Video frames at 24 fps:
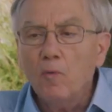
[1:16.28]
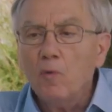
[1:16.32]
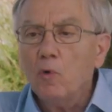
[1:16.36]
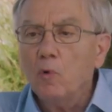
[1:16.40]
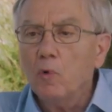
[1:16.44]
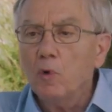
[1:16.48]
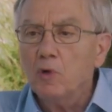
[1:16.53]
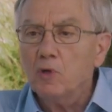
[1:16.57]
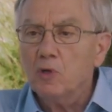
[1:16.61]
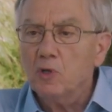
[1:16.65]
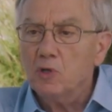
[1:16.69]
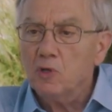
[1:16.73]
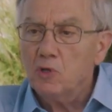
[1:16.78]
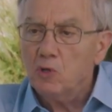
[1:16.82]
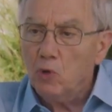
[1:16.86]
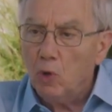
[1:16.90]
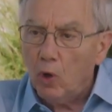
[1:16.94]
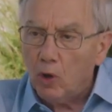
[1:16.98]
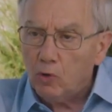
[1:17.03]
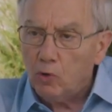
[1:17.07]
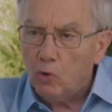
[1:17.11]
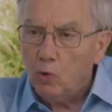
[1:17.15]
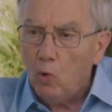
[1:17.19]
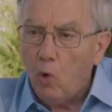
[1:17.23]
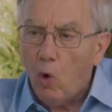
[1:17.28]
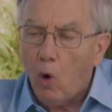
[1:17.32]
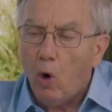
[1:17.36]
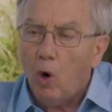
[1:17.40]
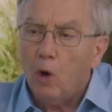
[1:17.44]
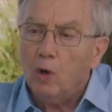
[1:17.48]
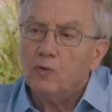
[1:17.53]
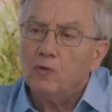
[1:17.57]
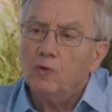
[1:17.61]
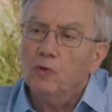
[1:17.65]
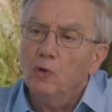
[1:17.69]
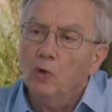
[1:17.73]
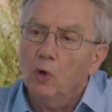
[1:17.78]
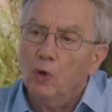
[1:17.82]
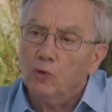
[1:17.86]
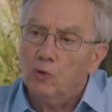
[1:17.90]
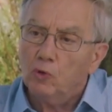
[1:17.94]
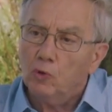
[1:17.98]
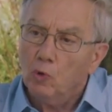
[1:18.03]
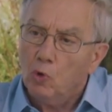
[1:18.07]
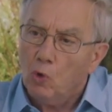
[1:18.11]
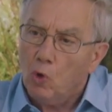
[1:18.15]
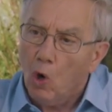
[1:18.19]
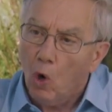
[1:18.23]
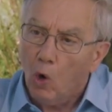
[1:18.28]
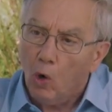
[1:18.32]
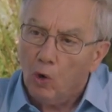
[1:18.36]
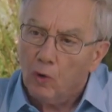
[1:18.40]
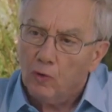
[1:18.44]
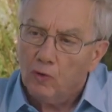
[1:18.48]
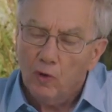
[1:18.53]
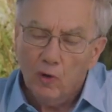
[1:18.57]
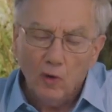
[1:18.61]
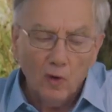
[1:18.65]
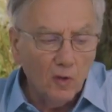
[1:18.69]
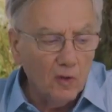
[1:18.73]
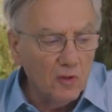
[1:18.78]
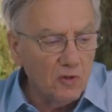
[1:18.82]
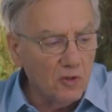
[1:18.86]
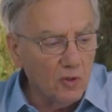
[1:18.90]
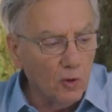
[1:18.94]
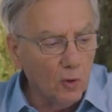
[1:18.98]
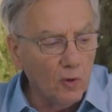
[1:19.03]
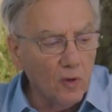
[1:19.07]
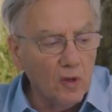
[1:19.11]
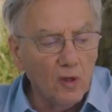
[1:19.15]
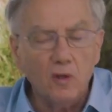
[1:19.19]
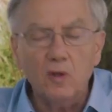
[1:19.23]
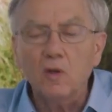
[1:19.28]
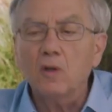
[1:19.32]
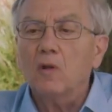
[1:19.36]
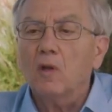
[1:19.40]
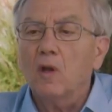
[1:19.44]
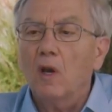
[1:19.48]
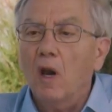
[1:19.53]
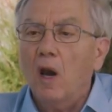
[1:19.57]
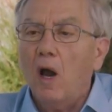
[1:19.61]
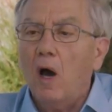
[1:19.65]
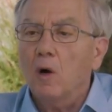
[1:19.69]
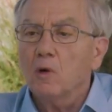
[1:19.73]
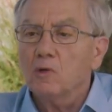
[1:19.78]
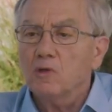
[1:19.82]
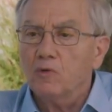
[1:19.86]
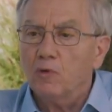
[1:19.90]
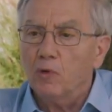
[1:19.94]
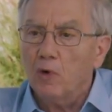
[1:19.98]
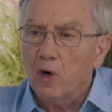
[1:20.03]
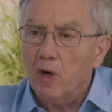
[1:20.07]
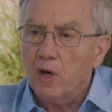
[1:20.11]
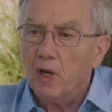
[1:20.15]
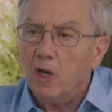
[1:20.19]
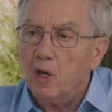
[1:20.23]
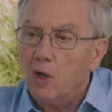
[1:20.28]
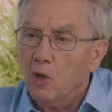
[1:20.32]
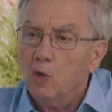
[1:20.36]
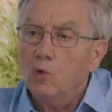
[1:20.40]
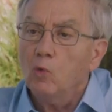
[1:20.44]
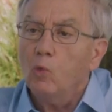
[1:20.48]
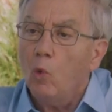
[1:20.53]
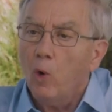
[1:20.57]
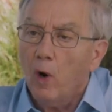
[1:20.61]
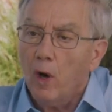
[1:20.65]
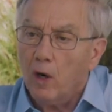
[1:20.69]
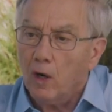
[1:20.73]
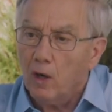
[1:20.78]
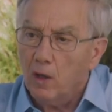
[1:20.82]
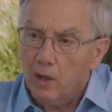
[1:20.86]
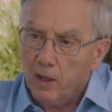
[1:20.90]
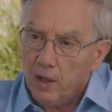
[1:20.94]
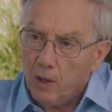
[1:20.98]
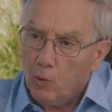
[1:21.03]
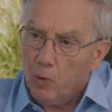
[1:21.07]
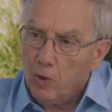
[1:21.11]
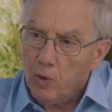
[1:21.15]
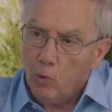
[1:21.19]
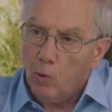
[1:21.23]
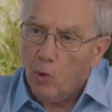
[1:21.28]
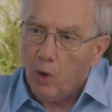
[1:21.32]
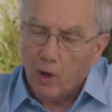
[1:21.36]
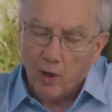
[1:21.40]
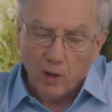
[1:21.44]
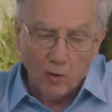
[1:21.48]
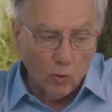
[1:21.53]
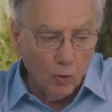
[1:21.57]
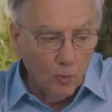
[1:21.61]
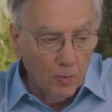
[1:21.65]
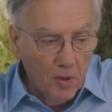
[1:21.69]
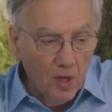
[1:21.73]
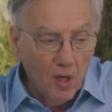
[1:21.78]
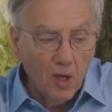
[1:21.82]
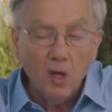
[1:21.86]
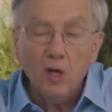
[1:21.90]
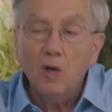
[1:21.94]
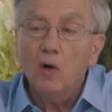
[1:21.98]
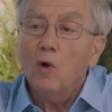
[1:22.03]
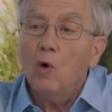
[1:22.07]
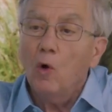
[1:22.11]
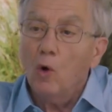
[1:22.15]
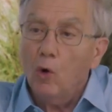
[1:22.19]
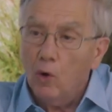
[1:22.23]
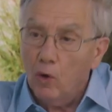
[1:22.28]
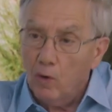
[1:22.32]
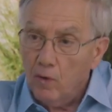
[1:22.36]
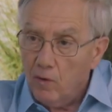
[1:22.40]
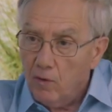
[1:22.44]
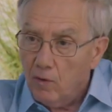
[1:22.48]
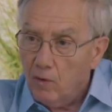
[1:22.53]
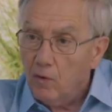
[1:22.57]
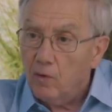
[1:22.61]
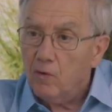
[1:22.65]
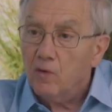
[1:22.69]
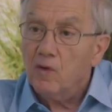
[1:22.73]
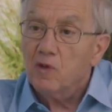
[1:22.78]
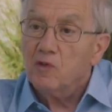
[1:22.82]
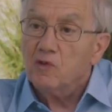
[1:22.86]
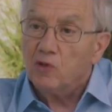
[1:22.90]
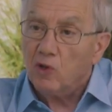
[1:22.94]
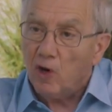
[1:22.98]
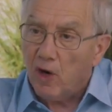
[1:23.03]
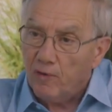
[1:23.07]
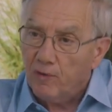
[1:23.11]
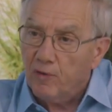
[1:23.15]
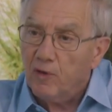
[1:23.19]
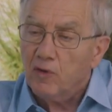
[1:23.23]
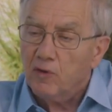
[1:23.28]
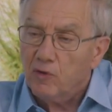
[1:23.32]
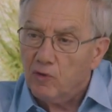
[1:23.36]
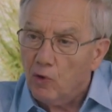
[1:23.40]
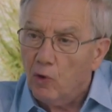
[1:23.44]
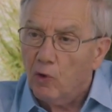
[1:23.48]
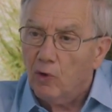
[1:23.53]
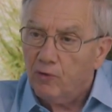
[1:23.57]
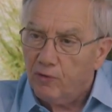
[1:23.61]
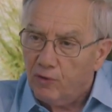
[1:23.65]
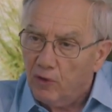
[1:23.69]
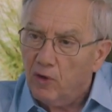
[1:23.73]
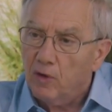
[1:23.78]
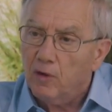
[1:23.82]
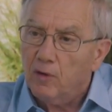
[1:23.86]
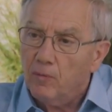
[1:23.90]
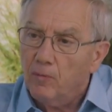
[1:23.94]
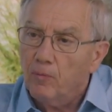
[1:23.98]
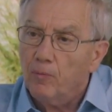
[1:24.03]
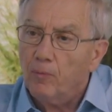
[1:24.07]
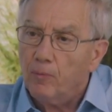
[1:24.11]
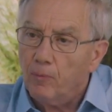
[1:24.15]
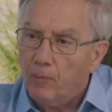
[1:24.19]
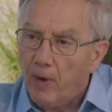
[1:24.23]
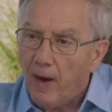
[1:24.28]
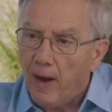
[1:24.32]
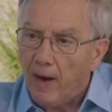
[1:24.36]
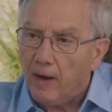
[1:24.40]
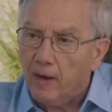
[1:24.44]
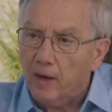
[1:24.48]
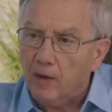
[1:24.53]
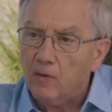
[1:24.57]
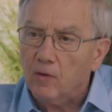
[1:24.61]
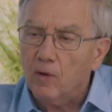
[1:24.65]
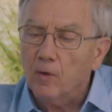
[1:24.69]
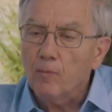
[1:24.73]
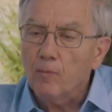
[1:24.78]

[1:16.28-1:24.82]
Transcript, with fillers: which is not too hot, not too cold, so that it allows for liquid water, liquid water to be on the surface of a planet.